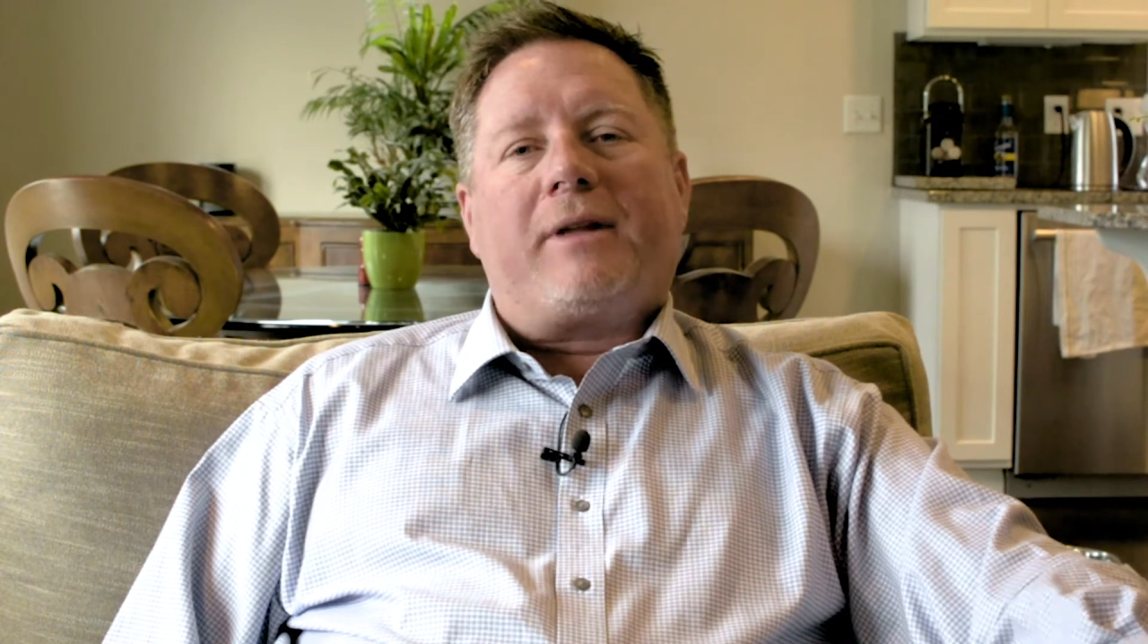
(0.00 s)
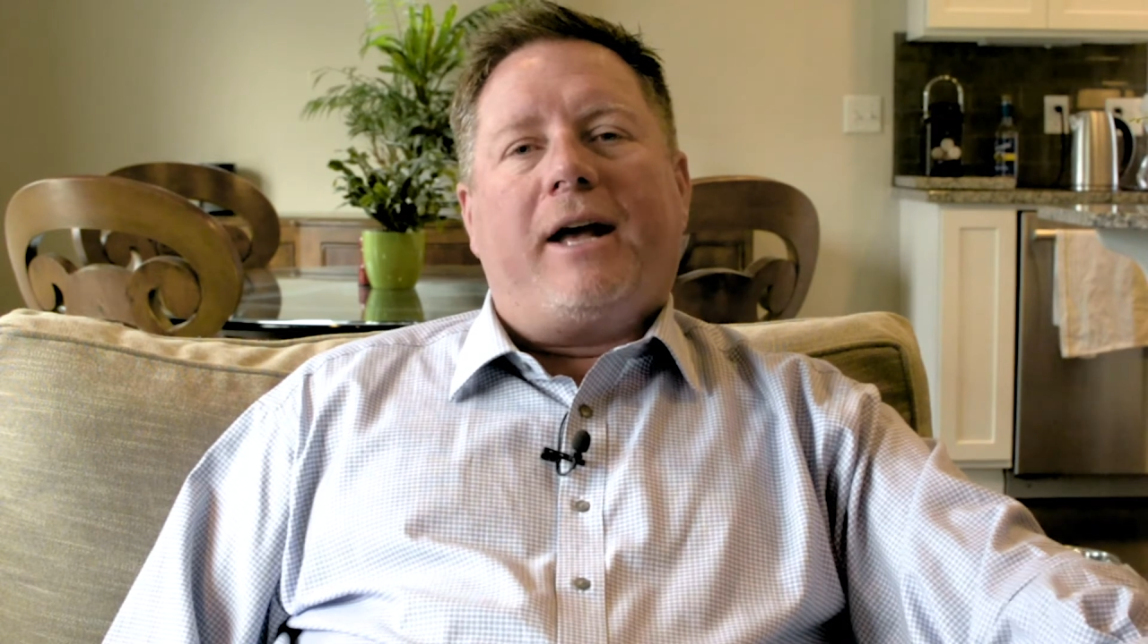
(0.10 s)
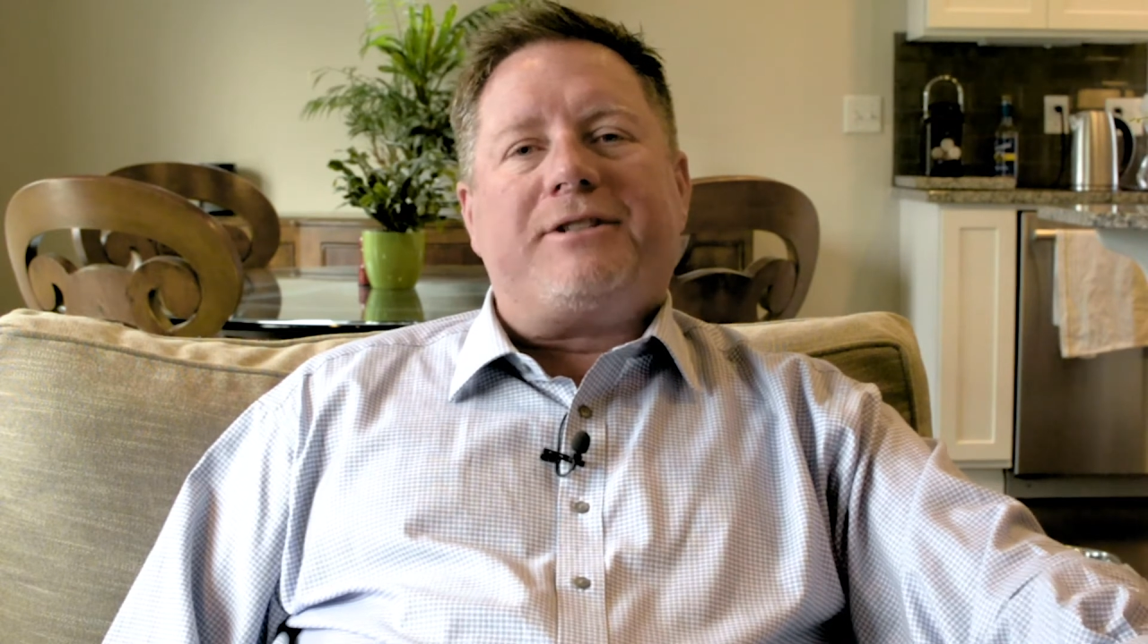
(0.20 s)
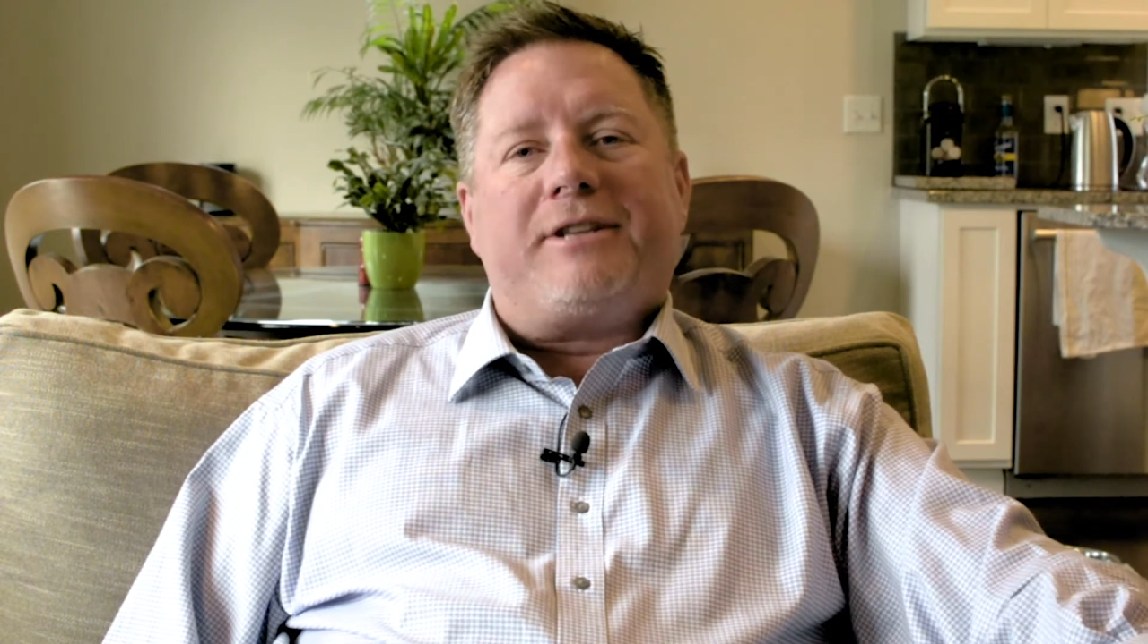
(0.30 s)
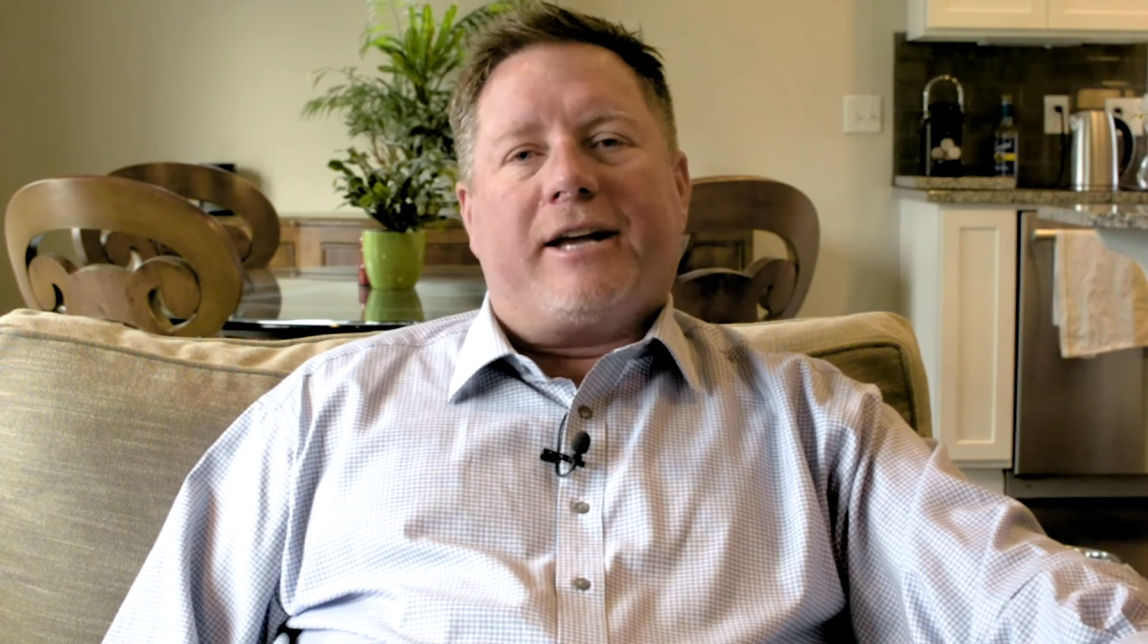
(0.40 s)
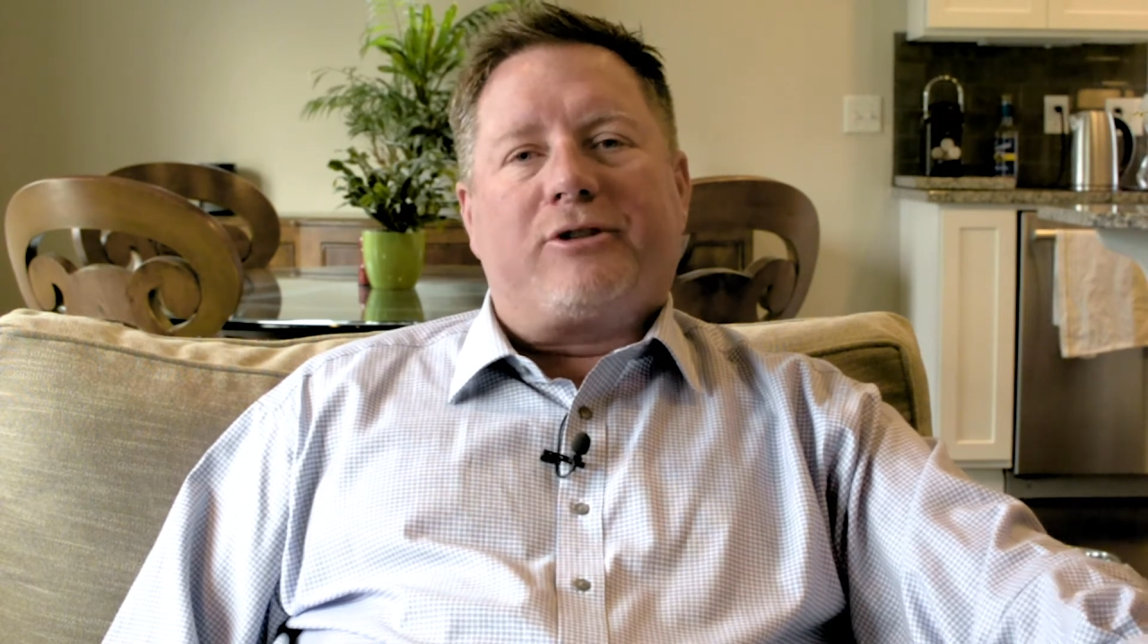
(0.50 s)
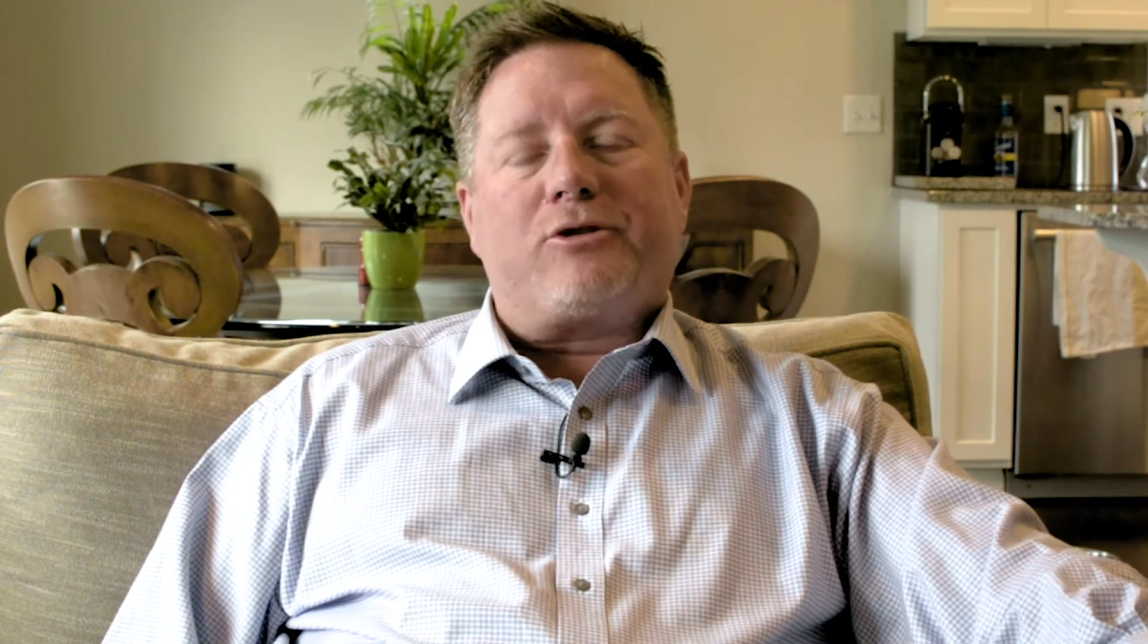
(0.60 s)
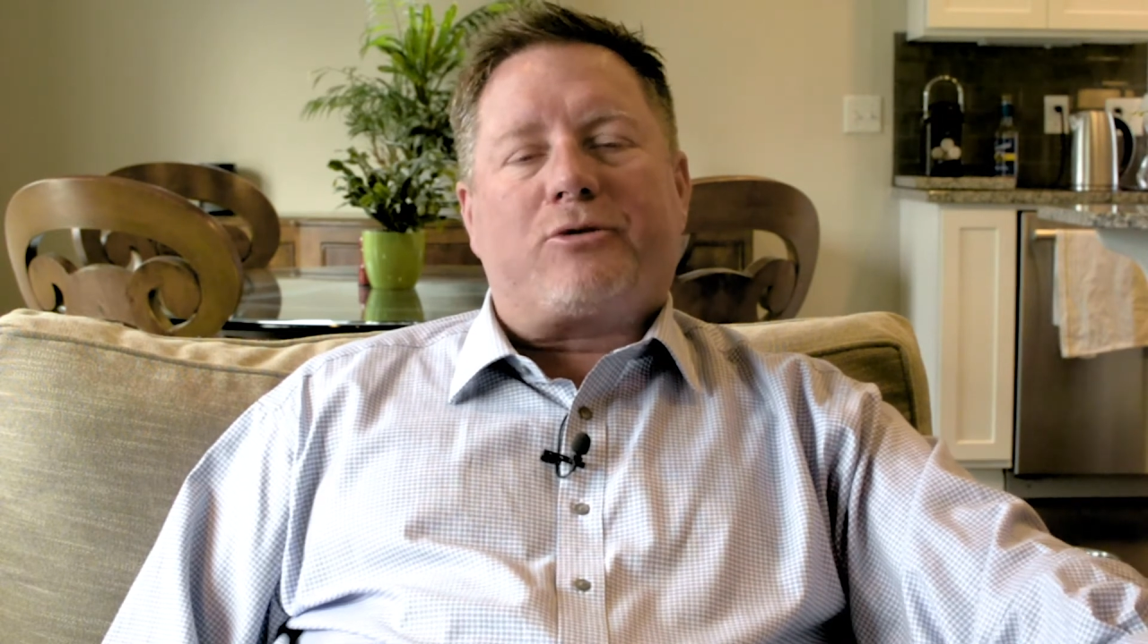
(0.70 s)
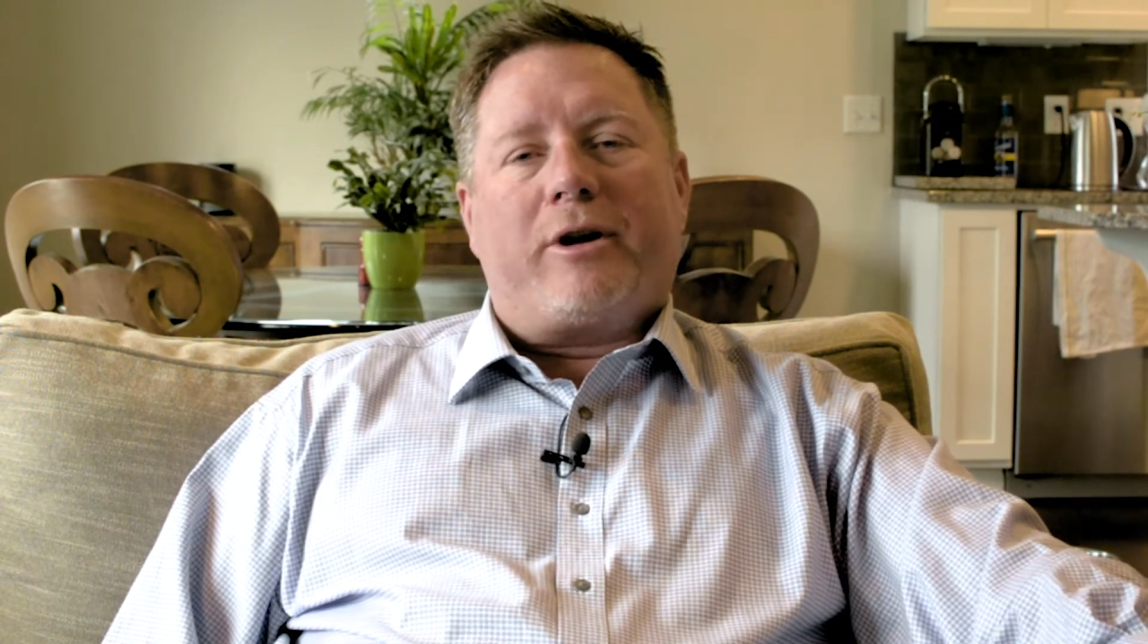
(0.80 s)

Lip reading: it's the interest